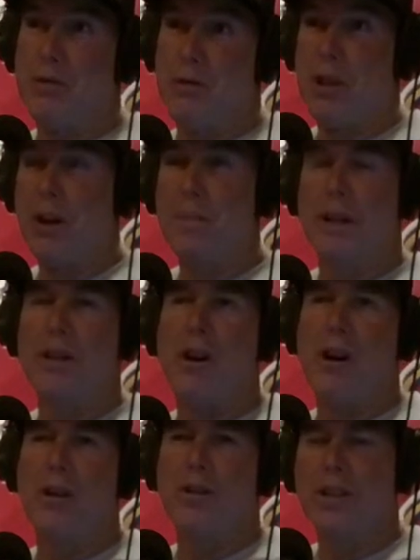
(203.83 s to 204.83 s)
little bit
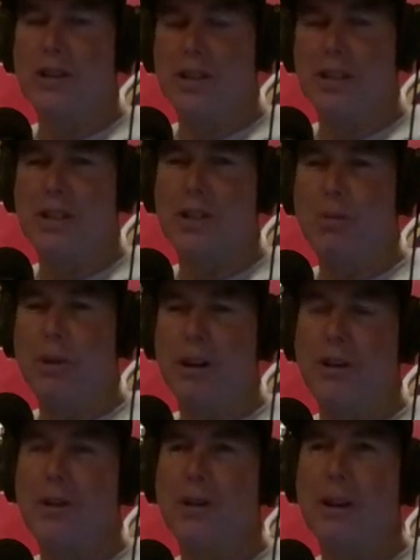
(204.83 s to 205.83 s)
longer than just the 20
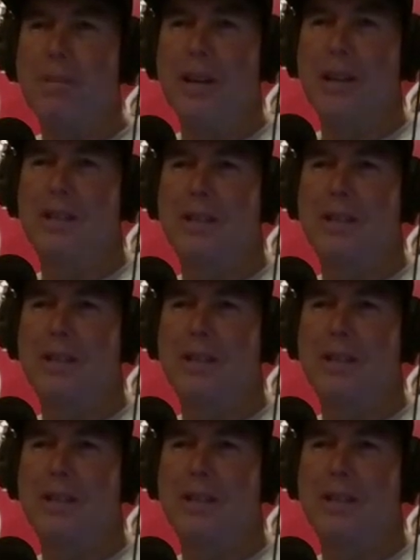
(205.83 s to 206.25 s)
or 30 minutes